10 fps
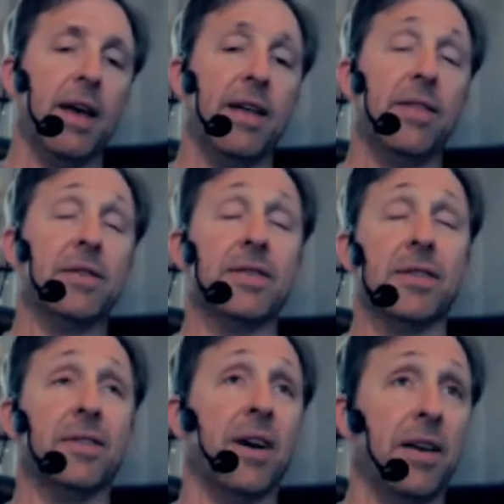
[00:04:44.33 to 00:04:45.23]
There's a
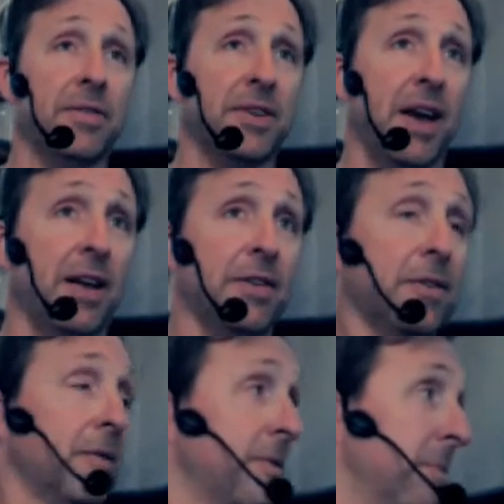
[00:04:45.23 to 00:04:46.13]
lot of
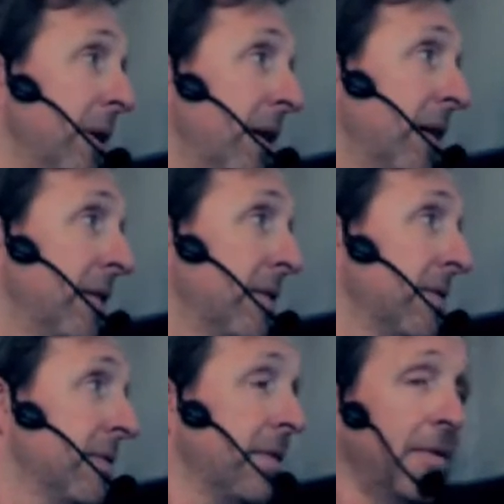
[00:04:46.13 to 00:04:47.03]
science
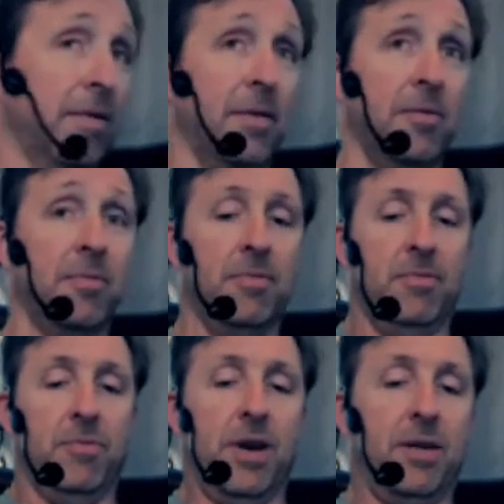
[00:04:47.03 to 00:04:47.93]
behind
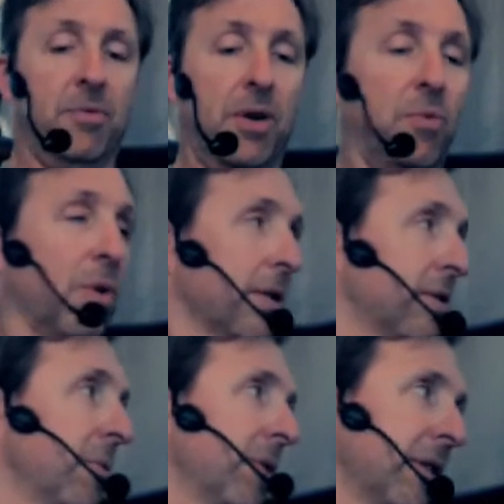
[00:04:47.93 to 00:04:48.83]
what
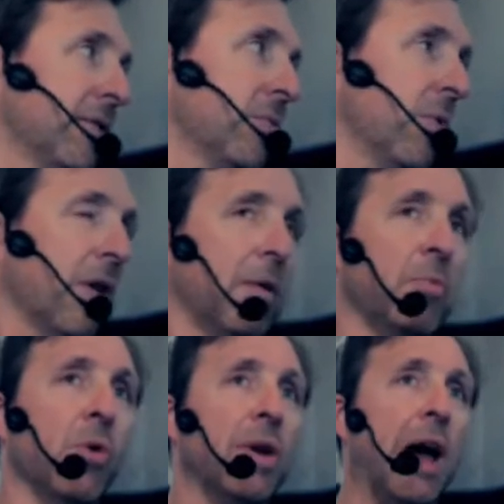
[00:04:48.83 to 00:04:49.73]
works and what doesn't work,
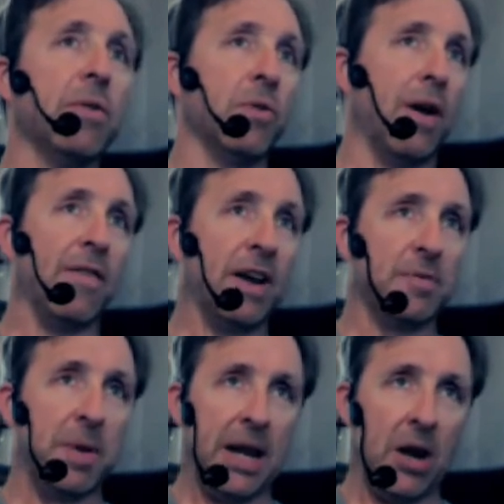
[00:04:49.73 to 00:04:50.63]
more now than there ever
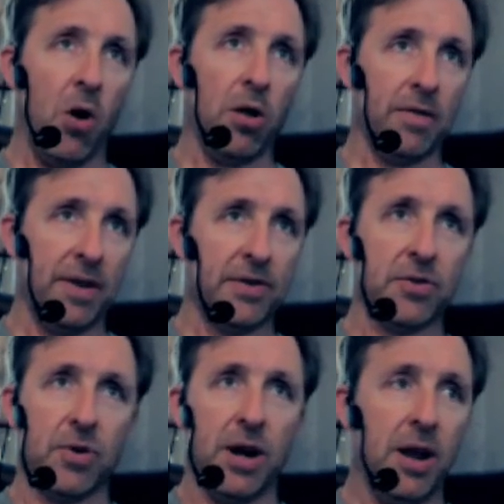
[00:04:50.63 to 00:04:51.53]
has been in all of
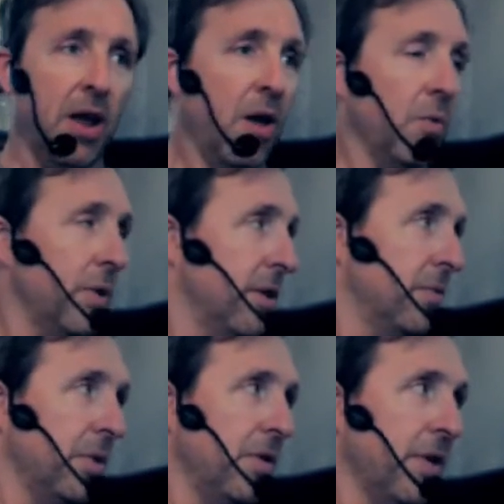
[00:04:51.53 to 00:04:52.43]
history. When
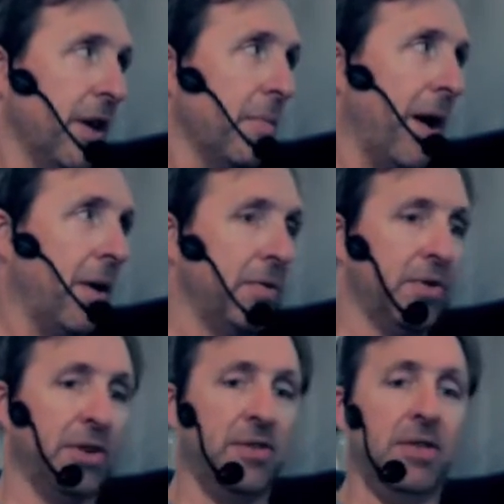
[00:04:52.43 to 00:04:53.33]
you think about
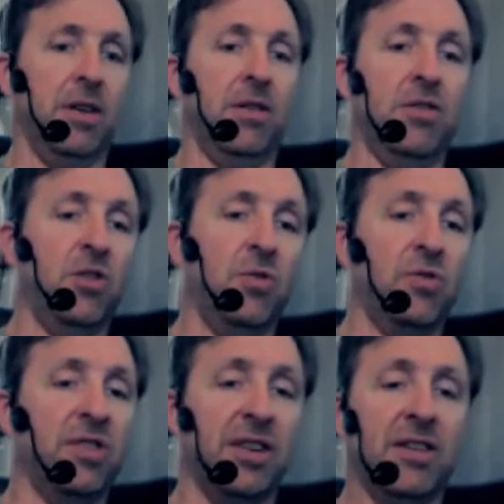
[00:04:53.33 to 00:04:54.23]
just the
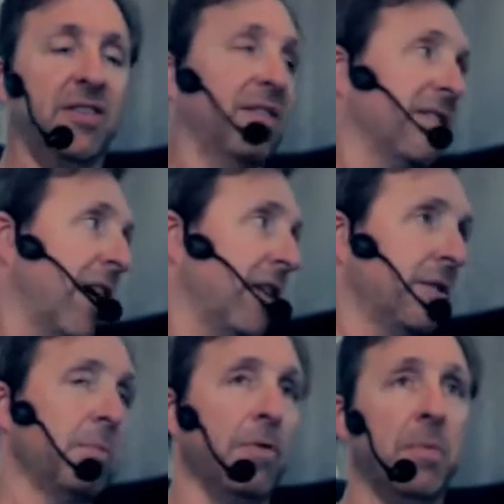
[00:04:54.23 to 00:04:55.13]
huge citizen
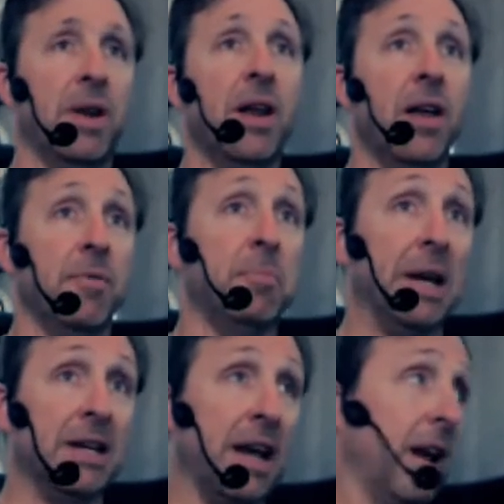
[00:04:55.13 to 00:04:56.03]
science movement,
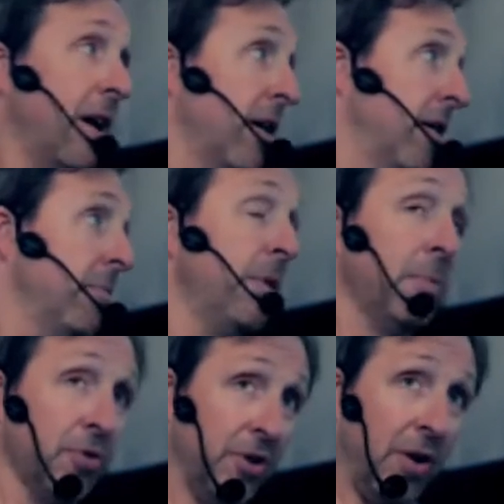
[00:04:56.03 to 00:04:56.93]
big data,
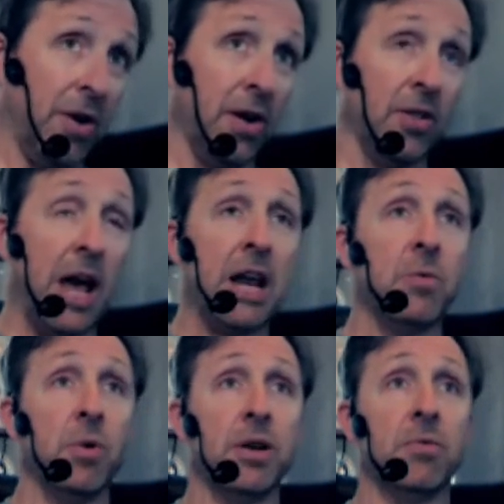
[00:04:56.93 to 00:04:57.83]
people sharing
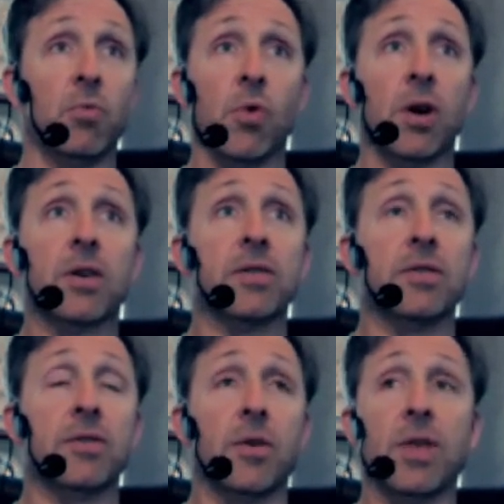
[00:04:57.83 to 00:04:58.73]
online what
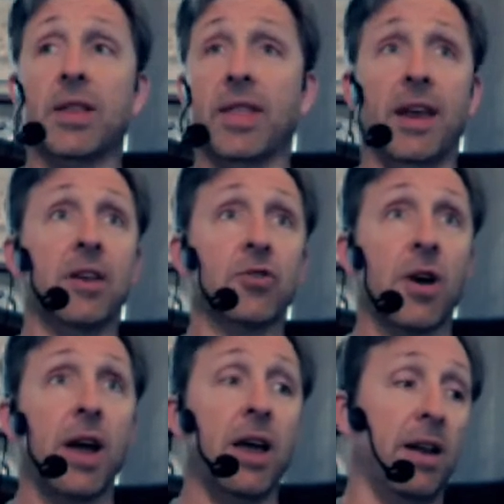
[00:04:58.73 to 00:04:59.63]
works so that they can
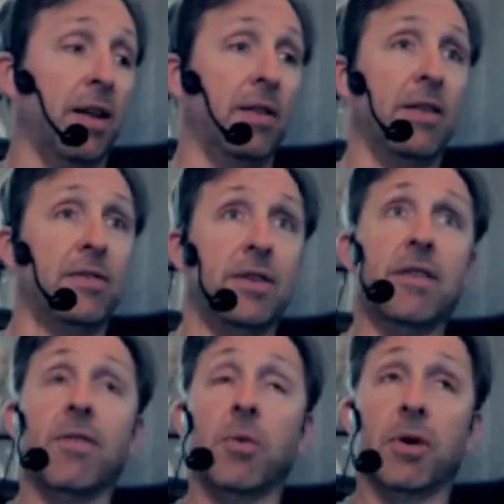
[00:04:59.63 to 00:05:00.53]
try it and then see
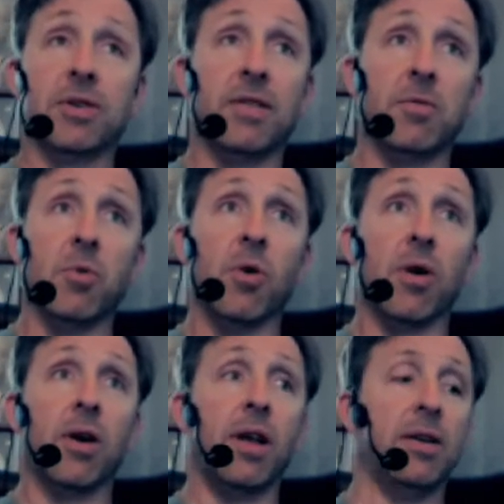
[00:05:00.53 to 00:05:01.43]
if it works even
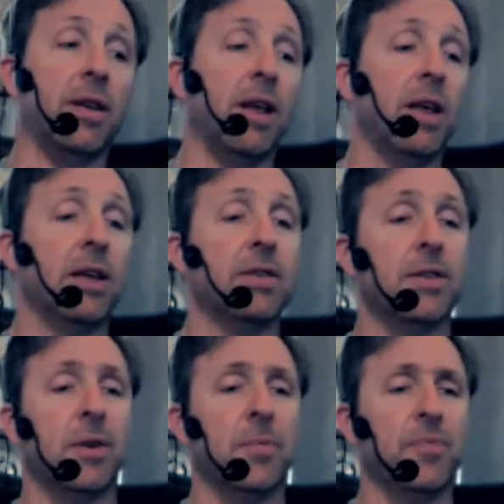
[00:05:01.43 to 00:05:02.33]
more. And
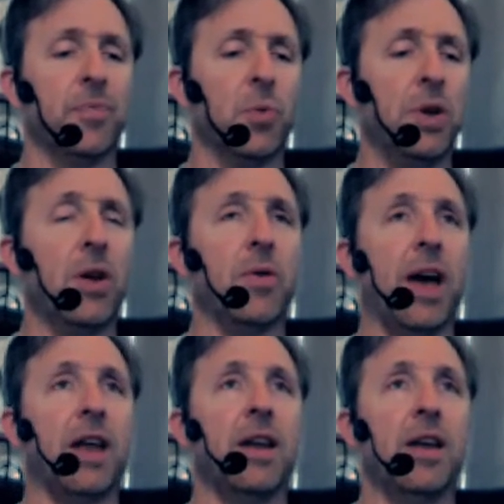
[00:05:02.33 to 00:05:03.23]
so we know
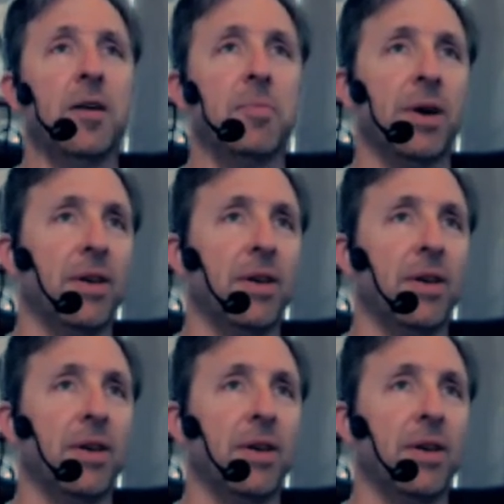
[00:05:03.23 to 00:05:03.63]
that. But